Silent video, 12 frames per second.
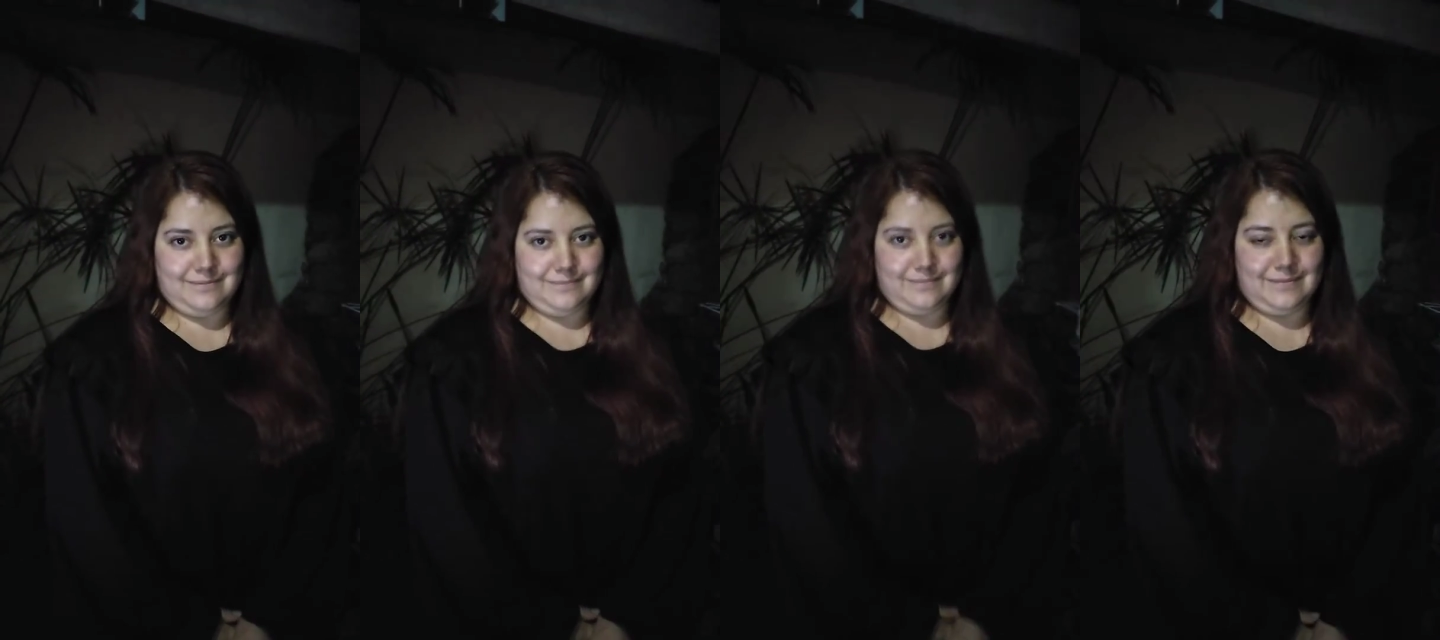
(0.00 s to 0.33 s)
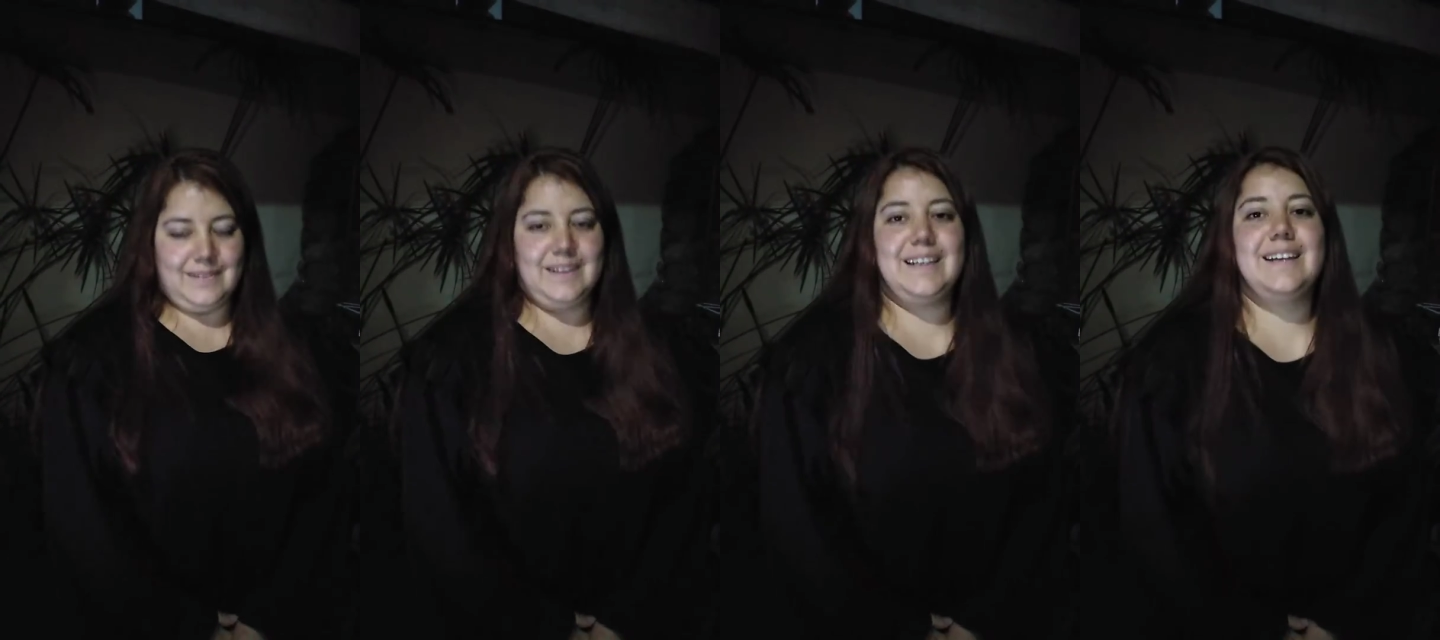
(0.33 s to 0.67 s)
please.
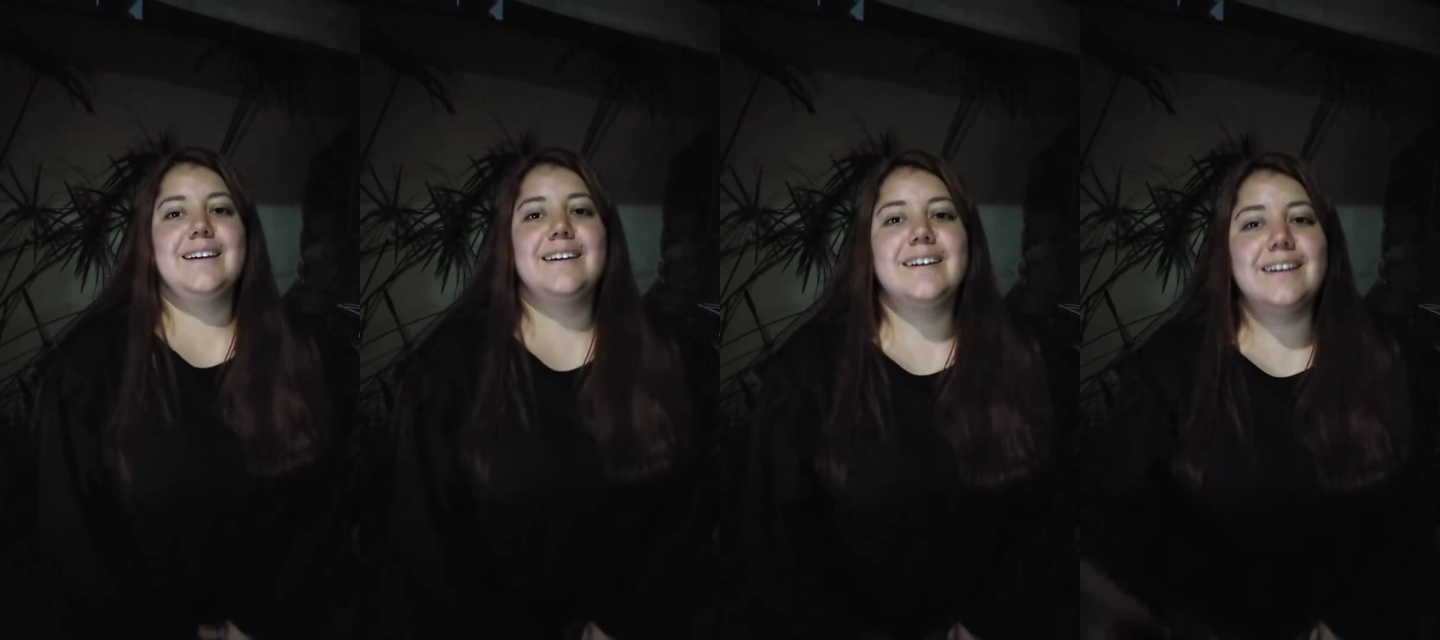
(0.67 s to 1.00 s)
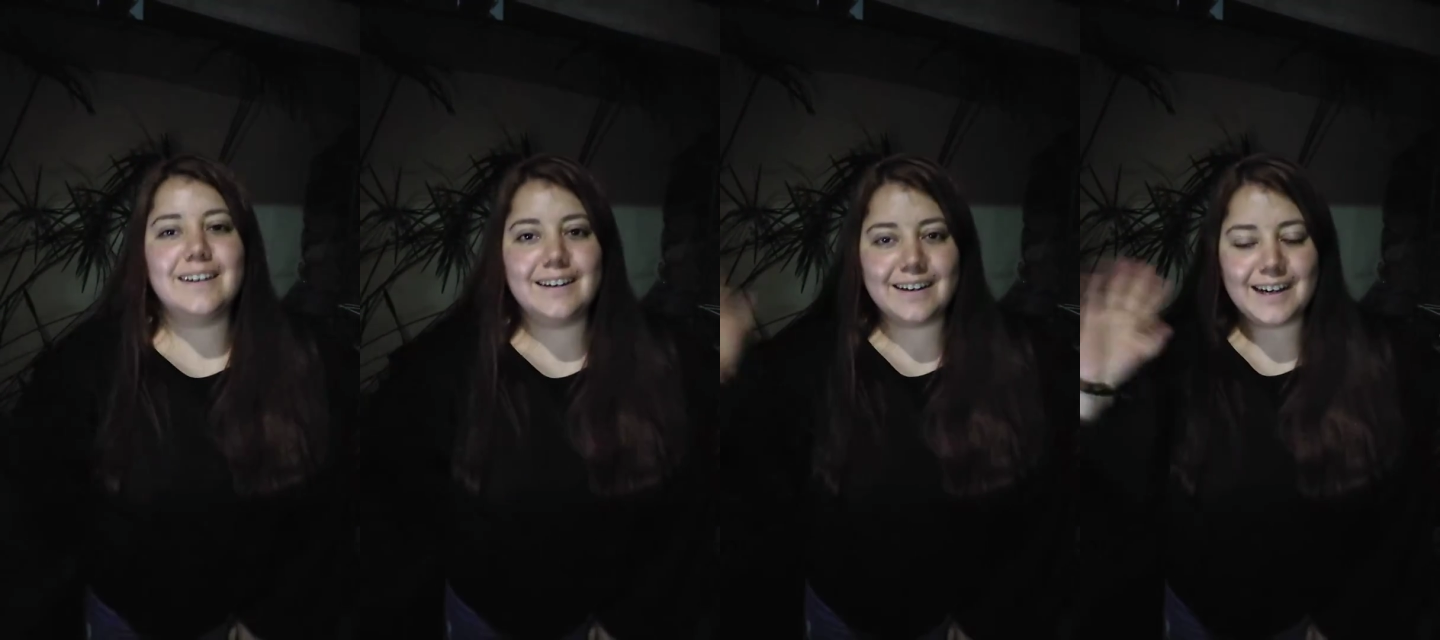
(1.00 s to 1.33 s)

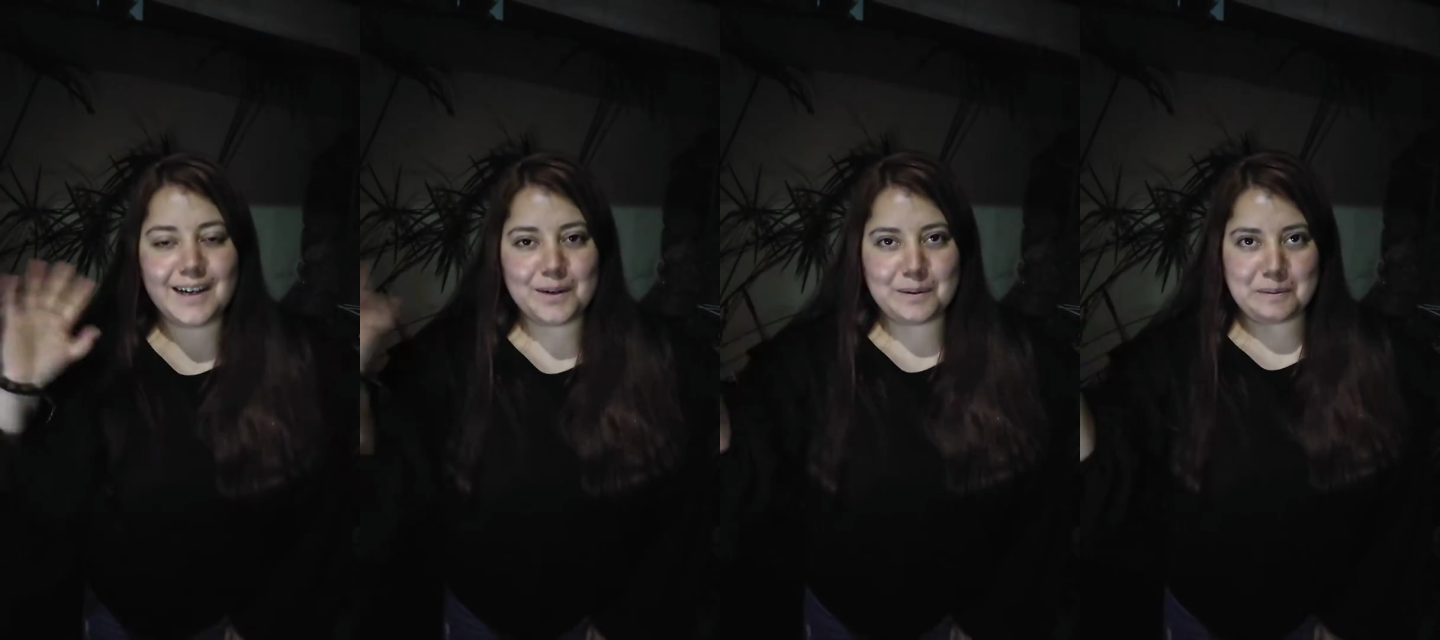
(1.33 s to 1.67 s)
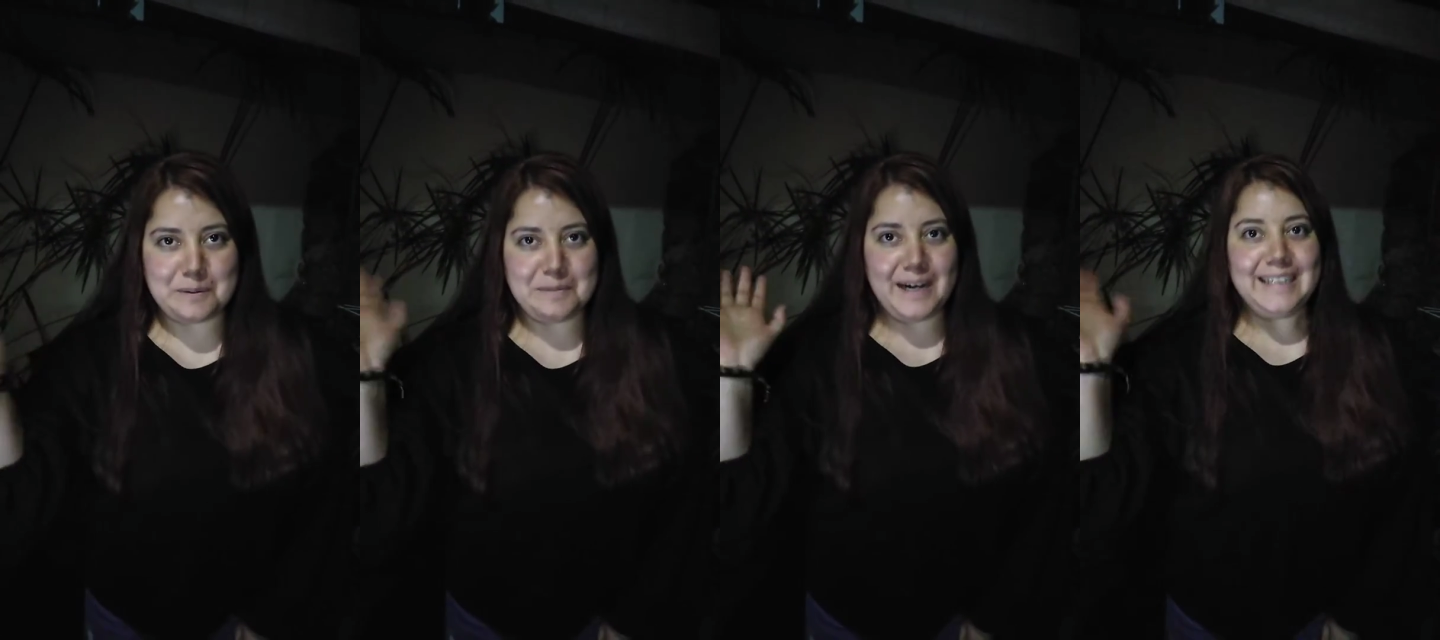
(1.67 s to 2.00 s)
Hello,
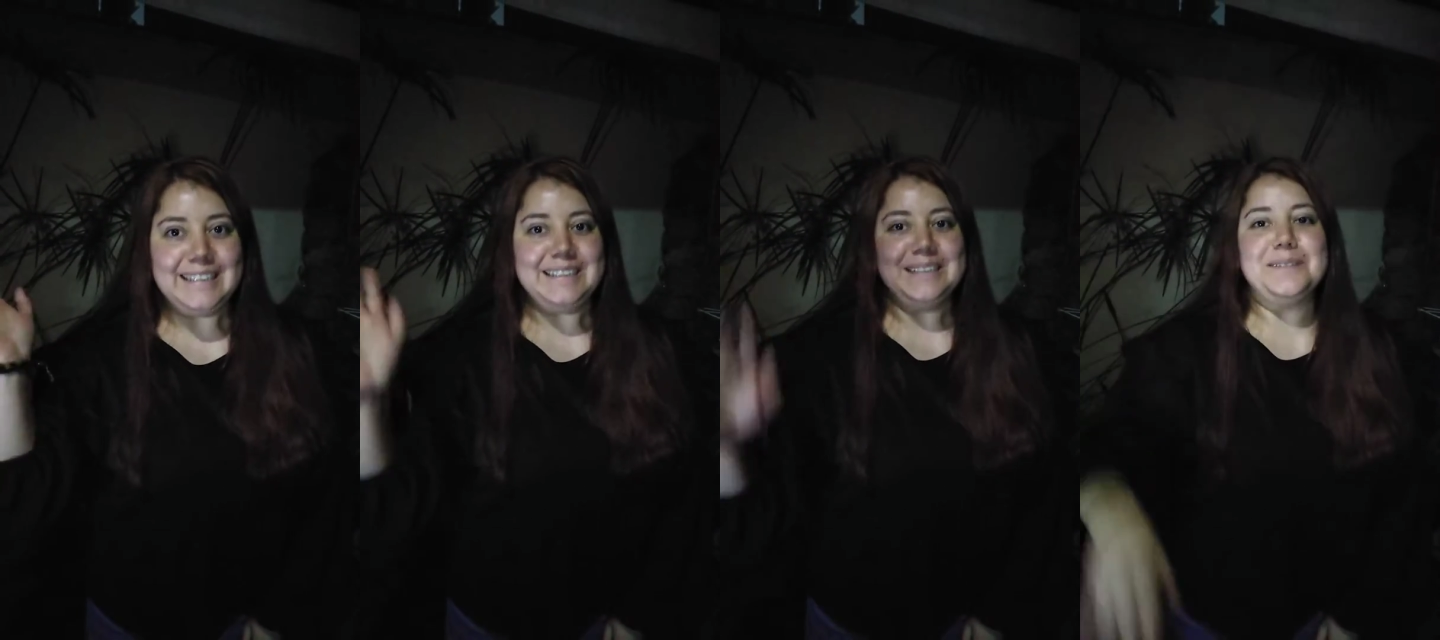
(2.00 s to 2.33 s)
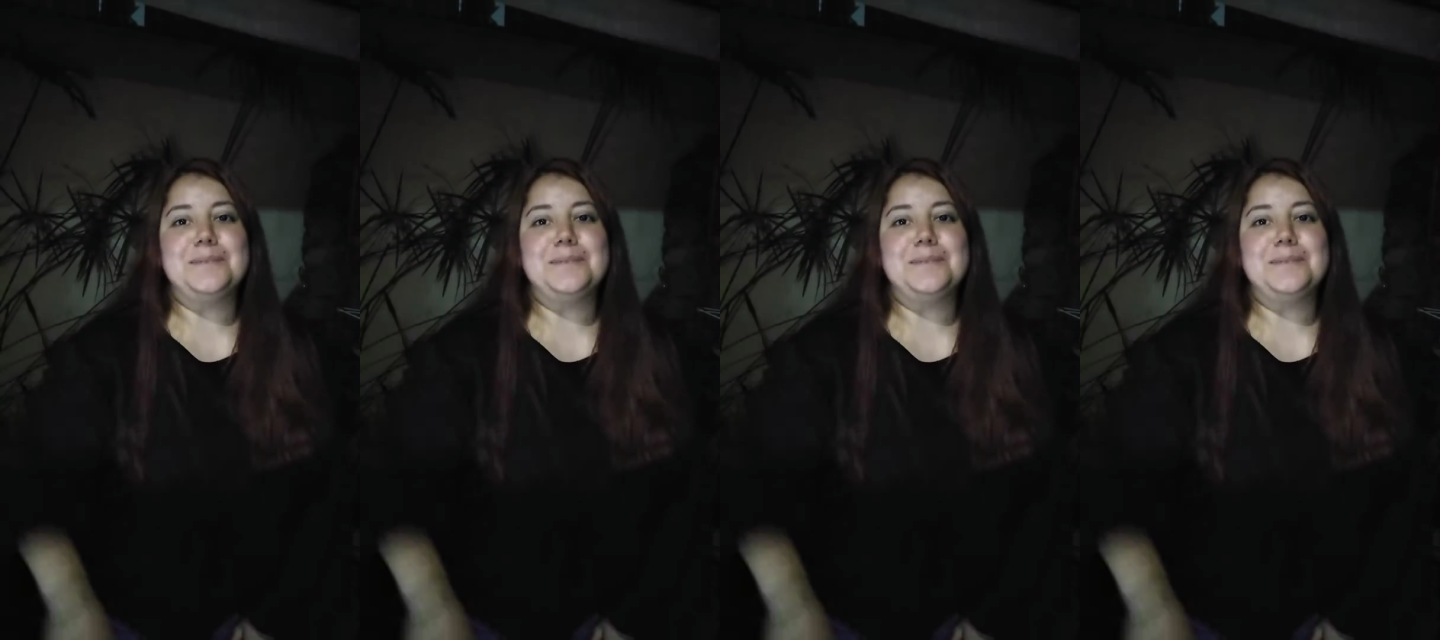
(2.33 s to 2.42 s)
everybody.